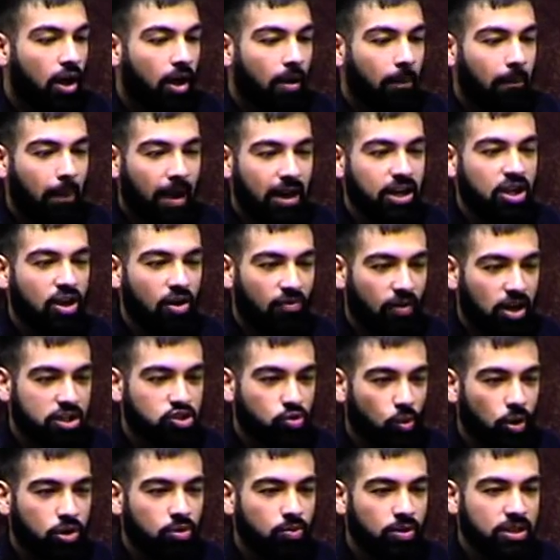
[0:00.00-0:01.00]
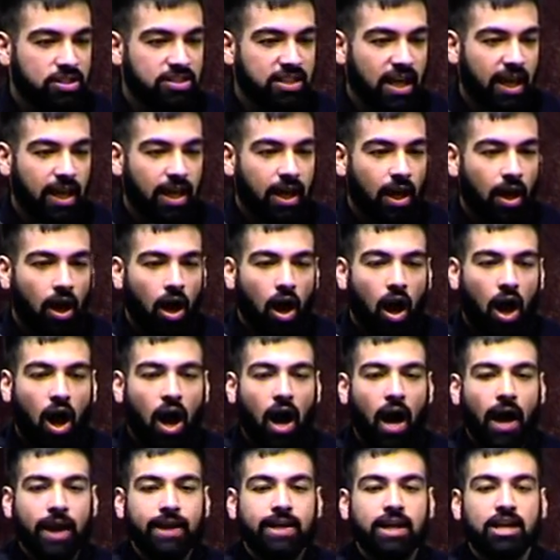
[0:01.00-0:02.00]
Many of us, what do we say?
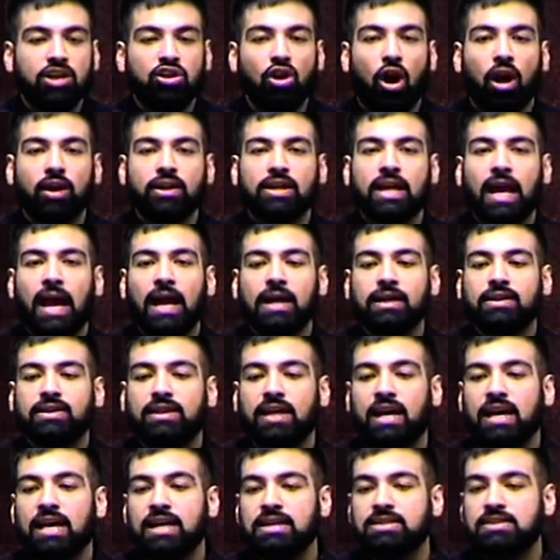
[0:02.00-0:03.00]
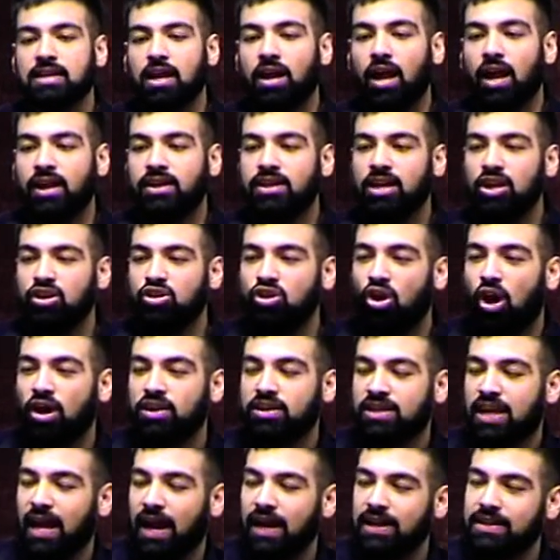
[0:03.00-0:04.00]
"I did not get this and I did
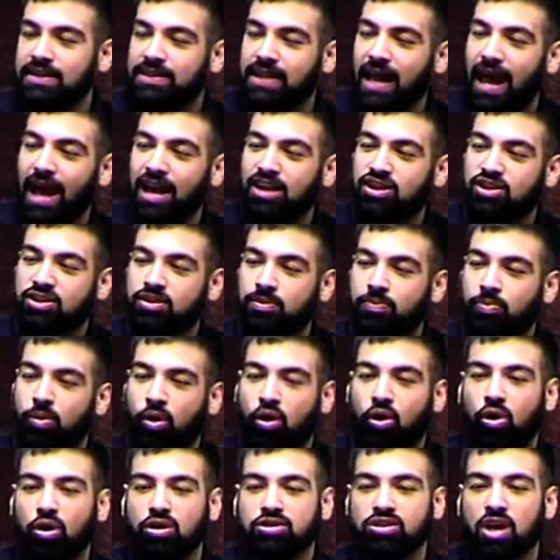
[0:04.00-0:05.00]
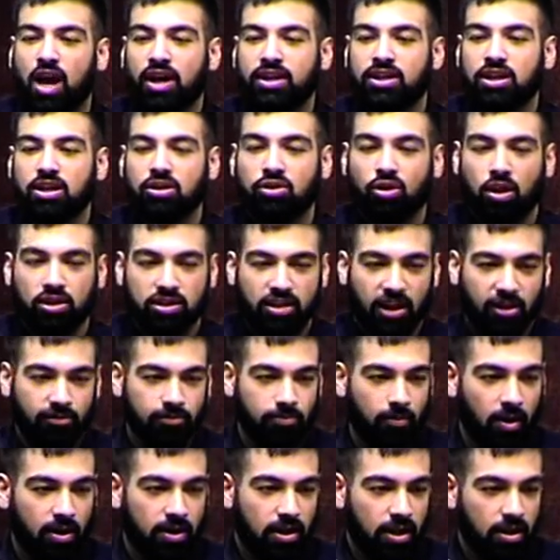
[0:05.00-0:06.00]
not get that because I did not have
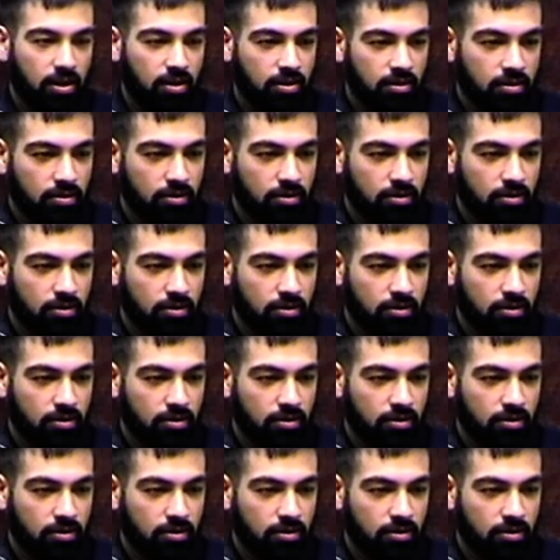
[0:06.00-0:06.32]
money."